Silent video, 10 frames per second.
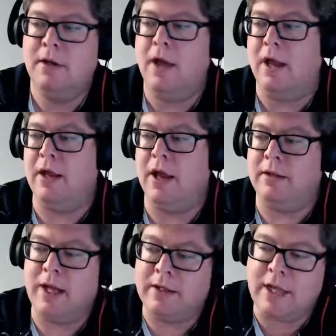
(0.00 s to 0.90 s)
and,
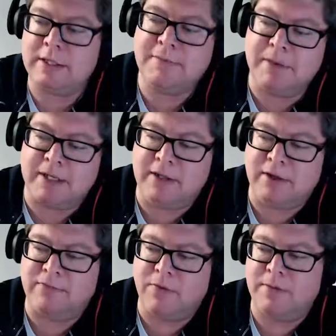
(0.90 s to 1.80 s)
and that that's a big deal
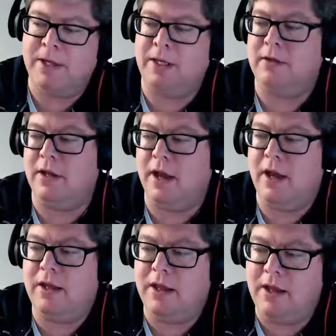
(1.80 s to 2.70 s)
for me. That
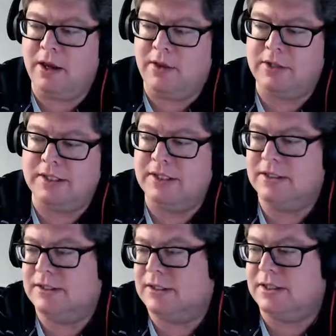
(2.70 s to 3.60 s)
you know this
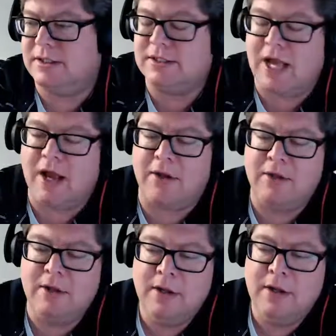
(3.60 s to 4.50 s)
is this is how
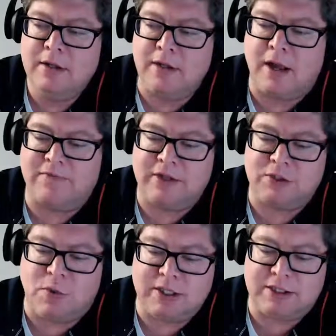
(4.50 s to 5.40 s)

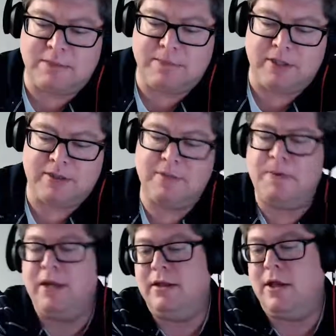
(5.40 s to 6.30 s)
Dogfish wants their beers to
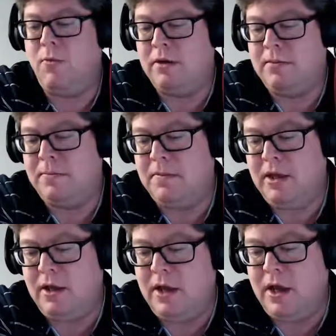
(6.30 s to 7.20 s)
be. They want them to
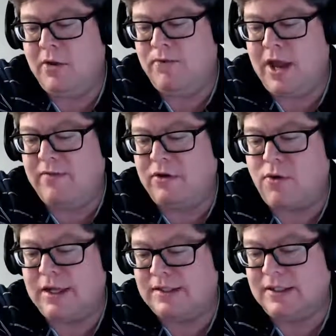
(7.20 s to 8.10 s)
be innovative,
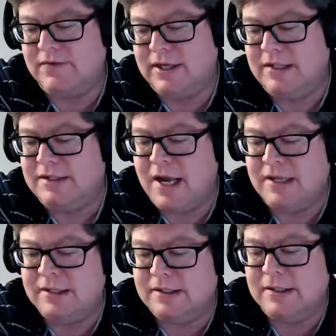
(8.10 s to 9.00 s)
aggressive, and
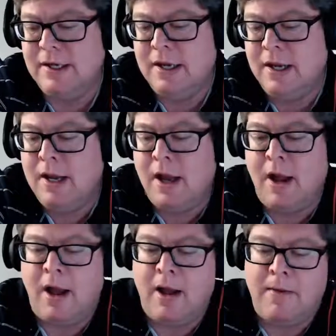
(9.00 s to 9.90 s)
intense.
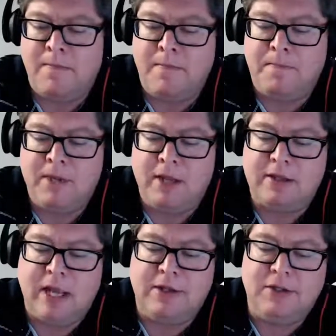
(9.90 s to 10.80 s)
Um,
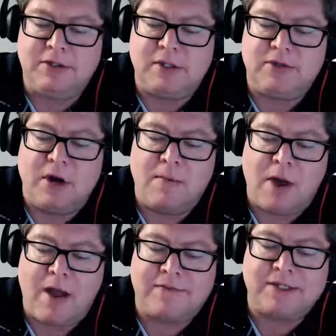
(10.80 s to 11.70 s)
they'd use the term
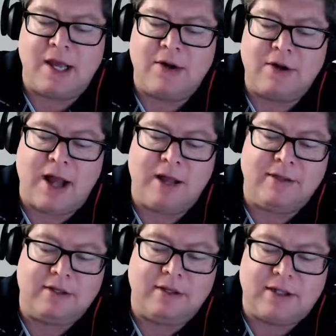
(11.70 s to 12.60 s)
off-centered. I
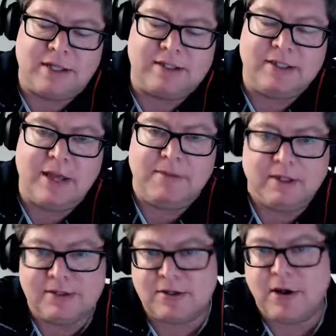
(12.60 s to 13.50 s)
think that that's a
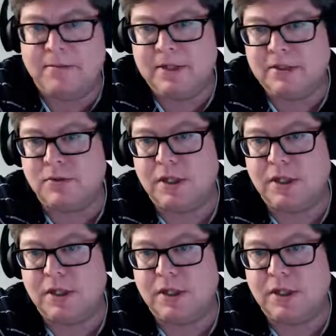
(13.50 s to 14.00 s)
nebulous term; doesn't really